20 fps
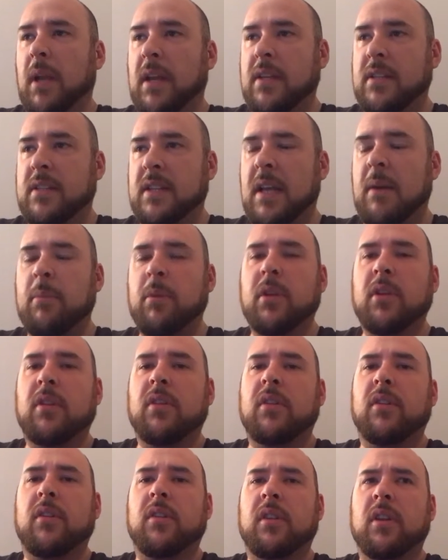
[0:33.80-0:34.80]

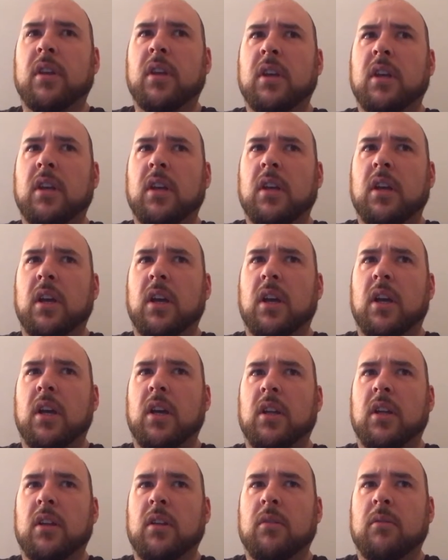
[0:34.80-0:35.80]
Sabbath,
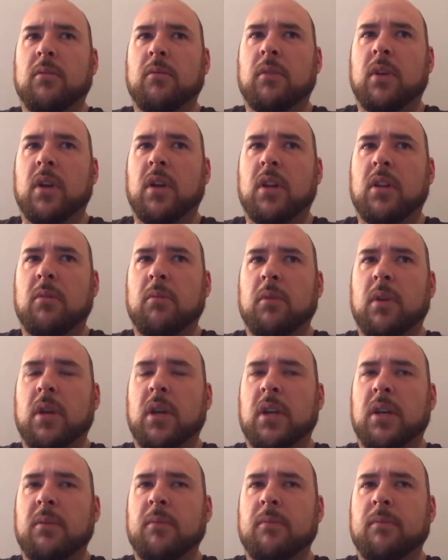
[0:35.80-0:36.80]
From
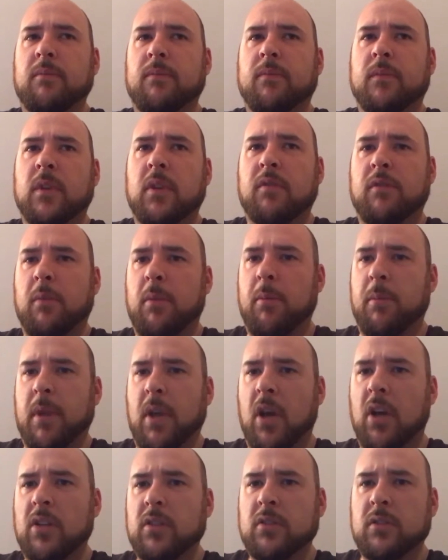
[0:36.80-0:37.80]
the
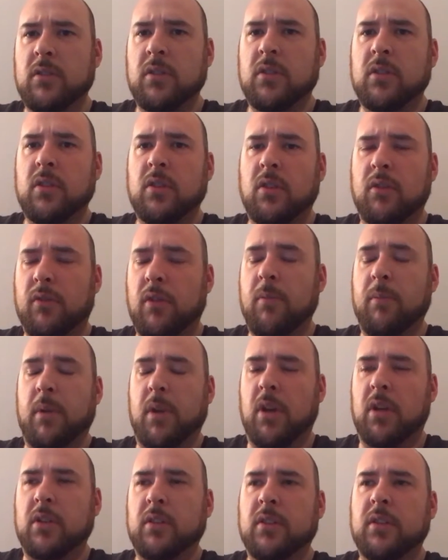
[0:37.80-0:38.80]
Beyond, or From
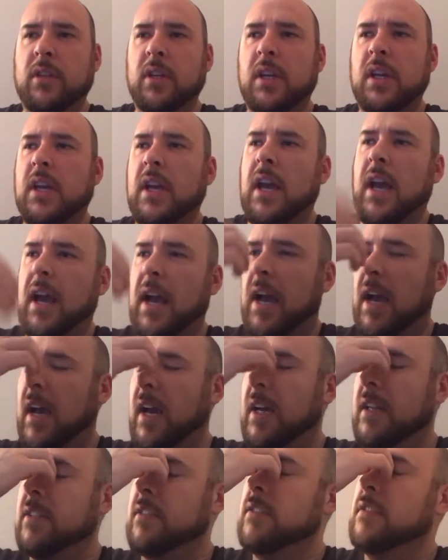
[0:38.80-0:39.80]
Beyond,
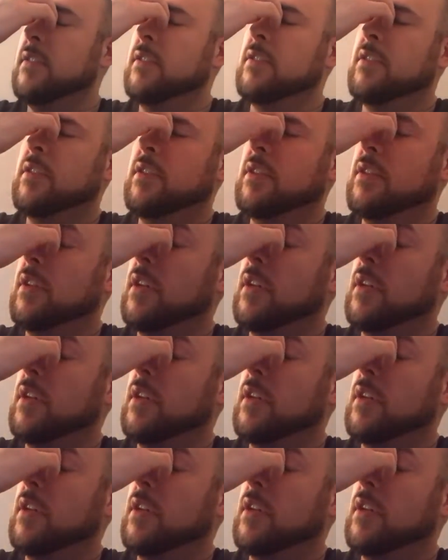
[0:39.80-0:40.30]
and